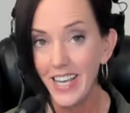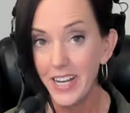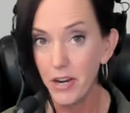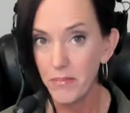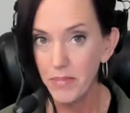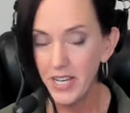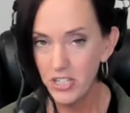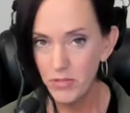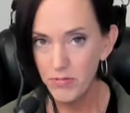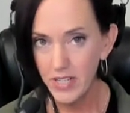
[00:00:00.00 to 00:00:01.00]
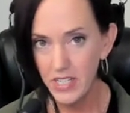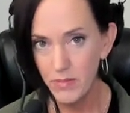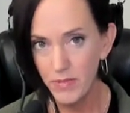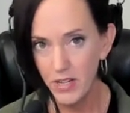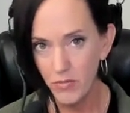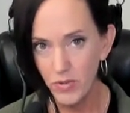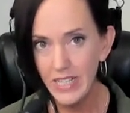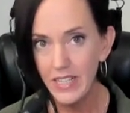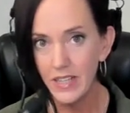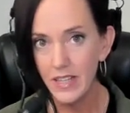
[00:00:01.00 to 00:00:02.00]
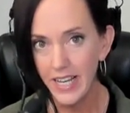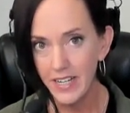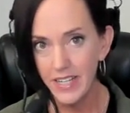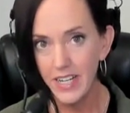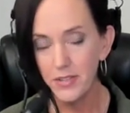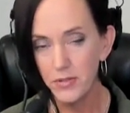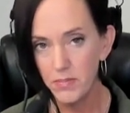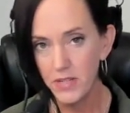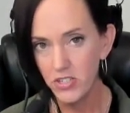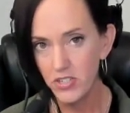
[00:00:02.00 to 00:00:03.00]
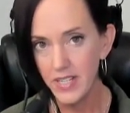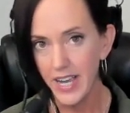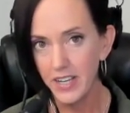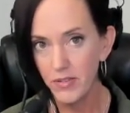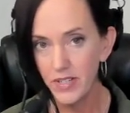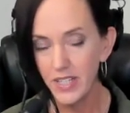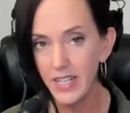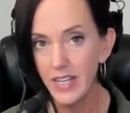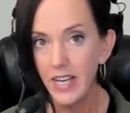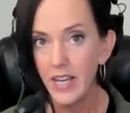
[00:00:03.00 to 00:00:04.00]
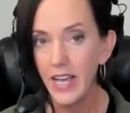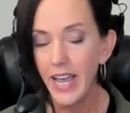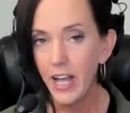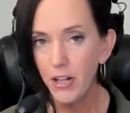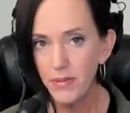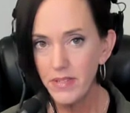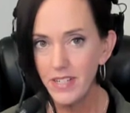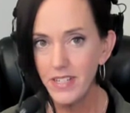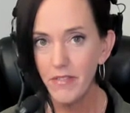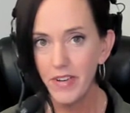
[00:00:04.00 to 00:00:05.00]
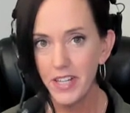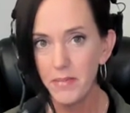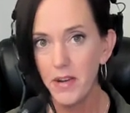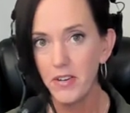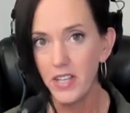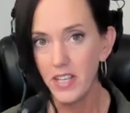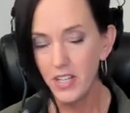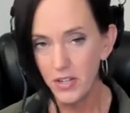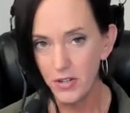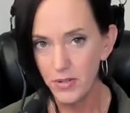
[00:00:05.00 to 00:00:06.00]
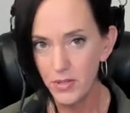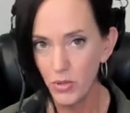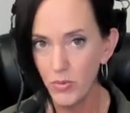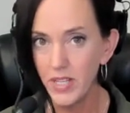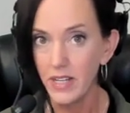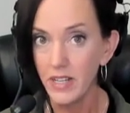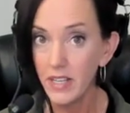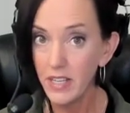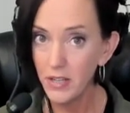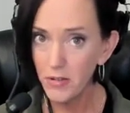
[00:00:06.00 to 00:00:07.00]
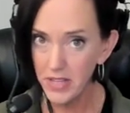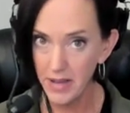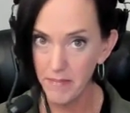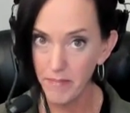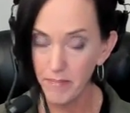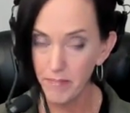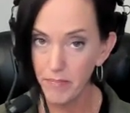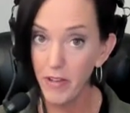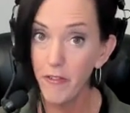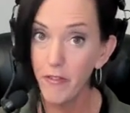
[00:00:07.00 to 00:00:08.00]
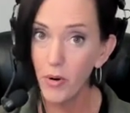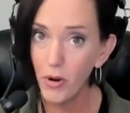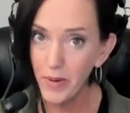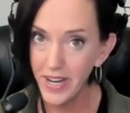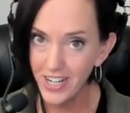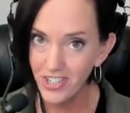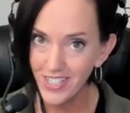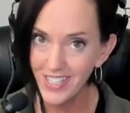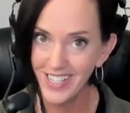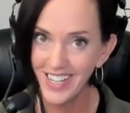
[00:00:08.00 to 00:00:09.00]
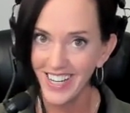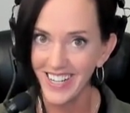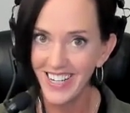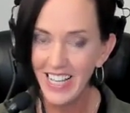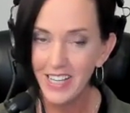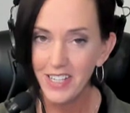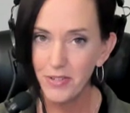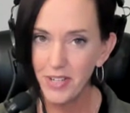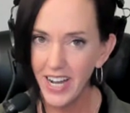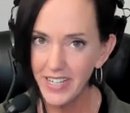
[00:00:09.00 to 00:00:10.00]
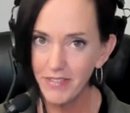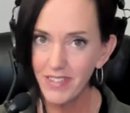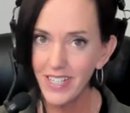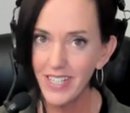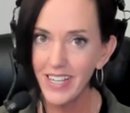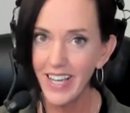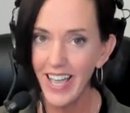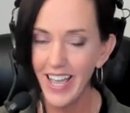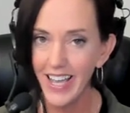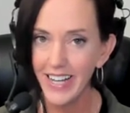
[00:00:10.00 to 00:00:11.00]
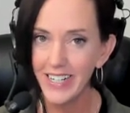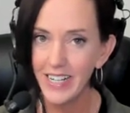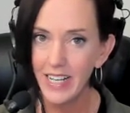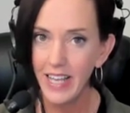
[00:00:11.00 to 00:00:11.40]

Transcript: and our pitch placement and really landing on those pitches accurately helps to develop our ear so we can hear that before we actually sing it. You're kind of thinking ahead.